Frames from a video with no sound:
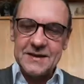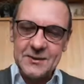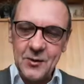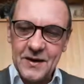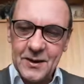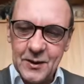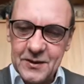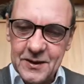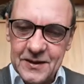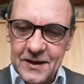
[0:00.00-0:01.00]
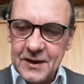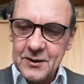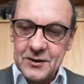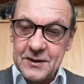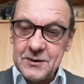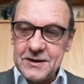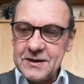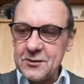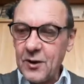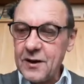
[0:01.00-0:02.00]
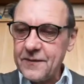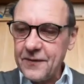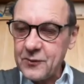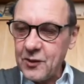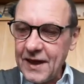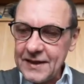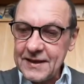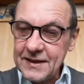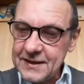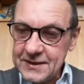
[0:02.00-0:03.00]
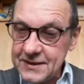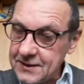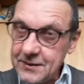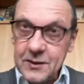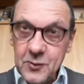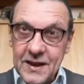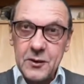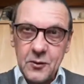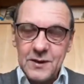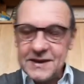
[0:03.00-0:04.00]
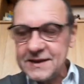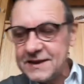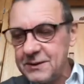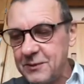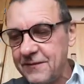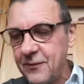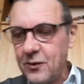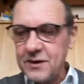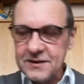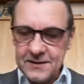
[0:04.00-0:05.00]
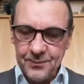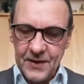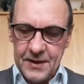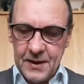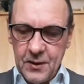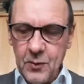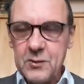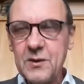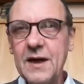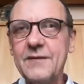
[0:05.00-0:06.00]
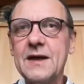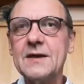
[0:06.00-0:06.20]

is going on, there is this triumph of the light that we can already see before us. What we have in our